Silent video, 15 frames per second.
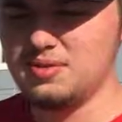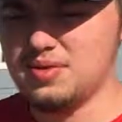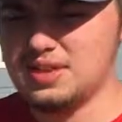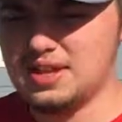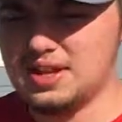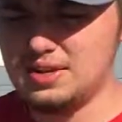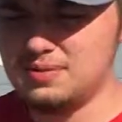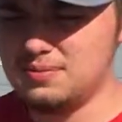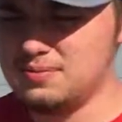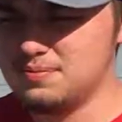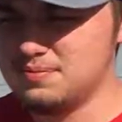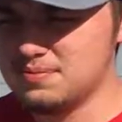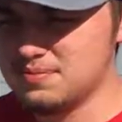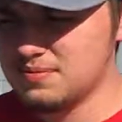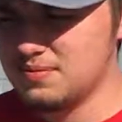And then
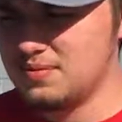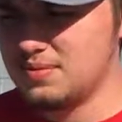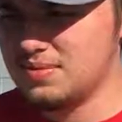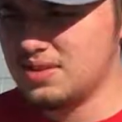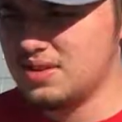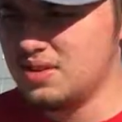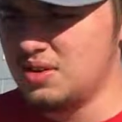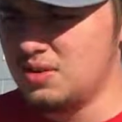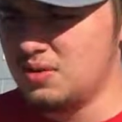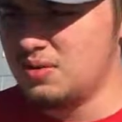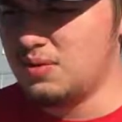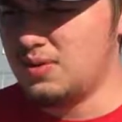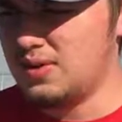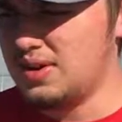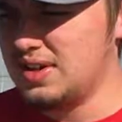
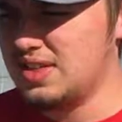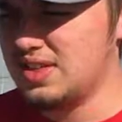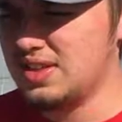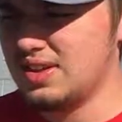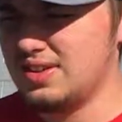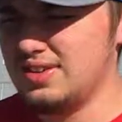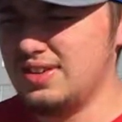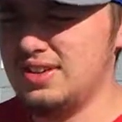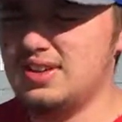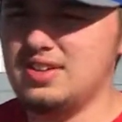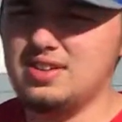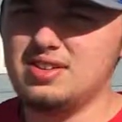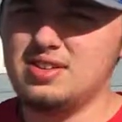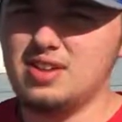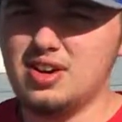with
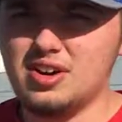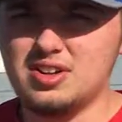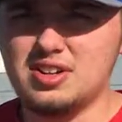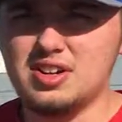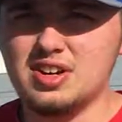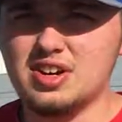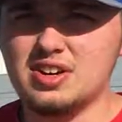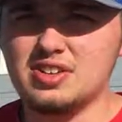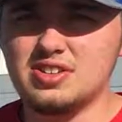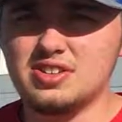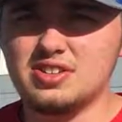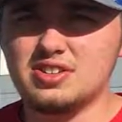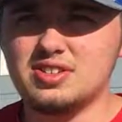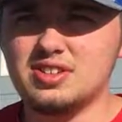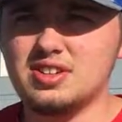RTRs,
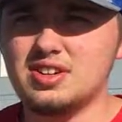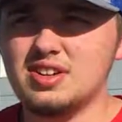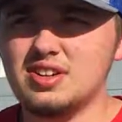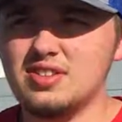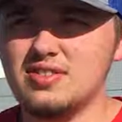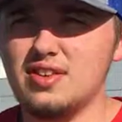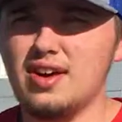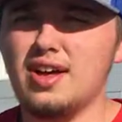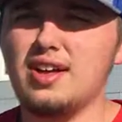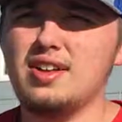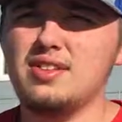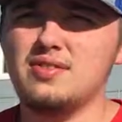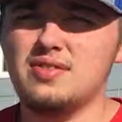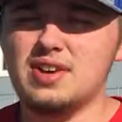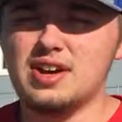there's
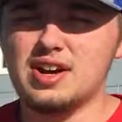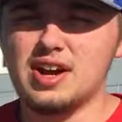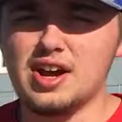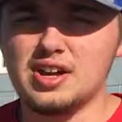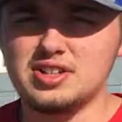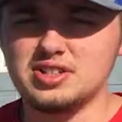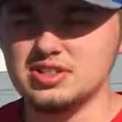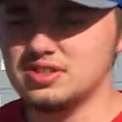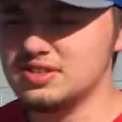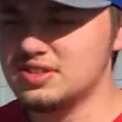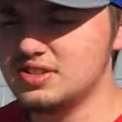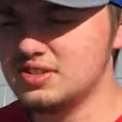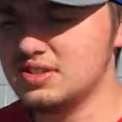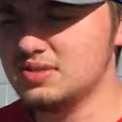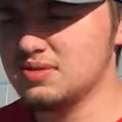variations,
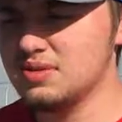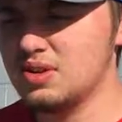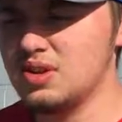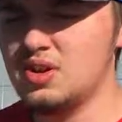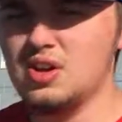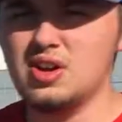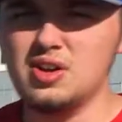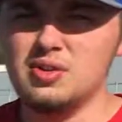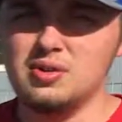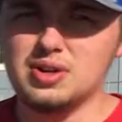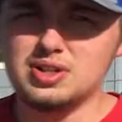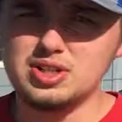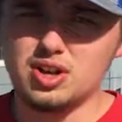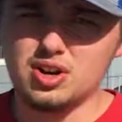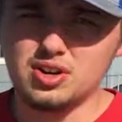
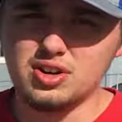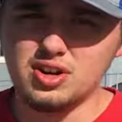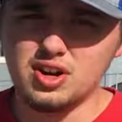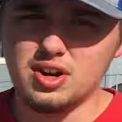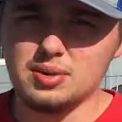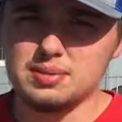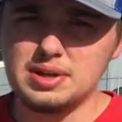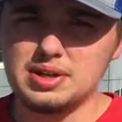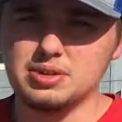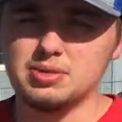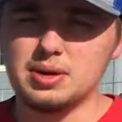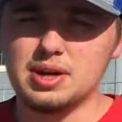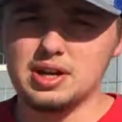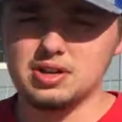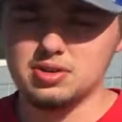which RTR means
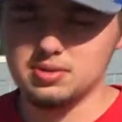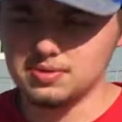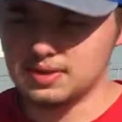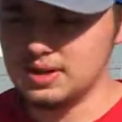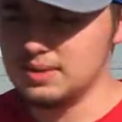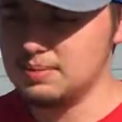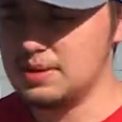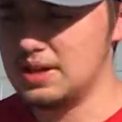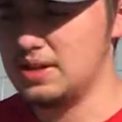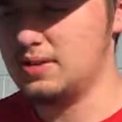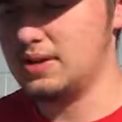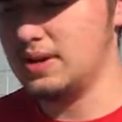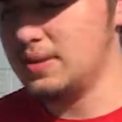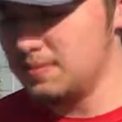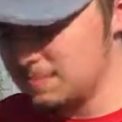ready to run, by the way.